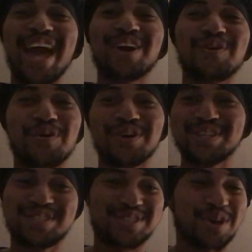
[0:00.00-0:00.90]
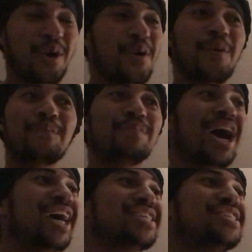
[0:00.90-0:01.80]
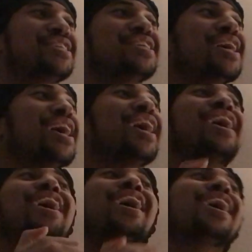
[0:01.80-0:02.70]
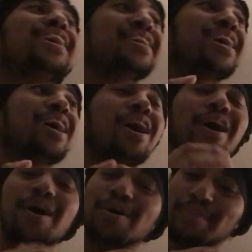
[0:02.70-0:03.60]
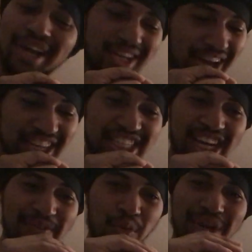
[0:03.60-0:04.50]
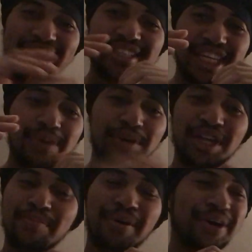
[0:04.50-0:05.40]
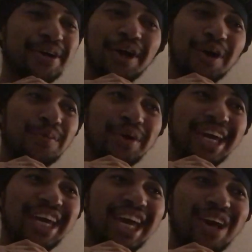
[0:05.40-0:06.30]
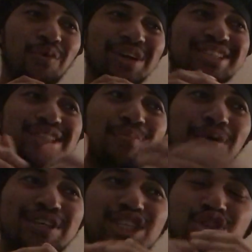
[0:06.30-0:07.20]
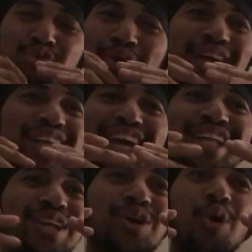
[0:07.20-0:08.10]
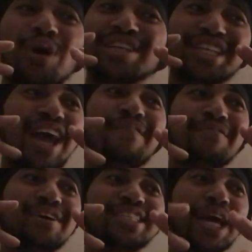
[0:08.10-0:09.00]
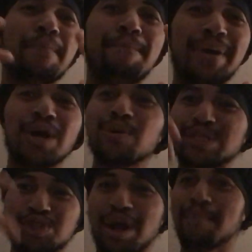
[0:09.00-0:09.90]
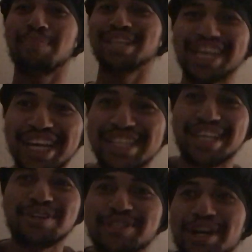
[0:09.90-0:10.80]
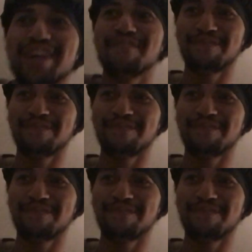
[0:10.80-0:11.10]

that course so much. Oh my gosh, even when it debuted in Mario Kart Wii, it was the most thrilling course ever. It's like big old trampolines and you're trying to